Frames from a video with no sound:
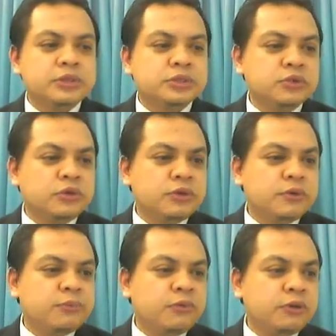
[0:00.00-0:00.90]
So
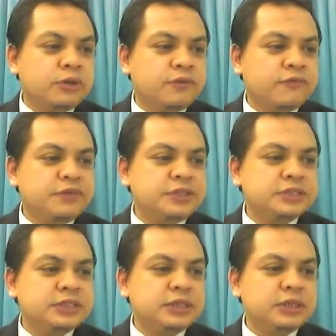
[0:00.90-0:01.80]
for the
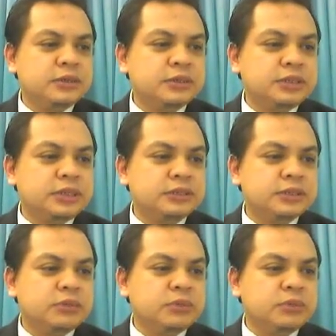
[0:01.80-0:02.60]
PC loading,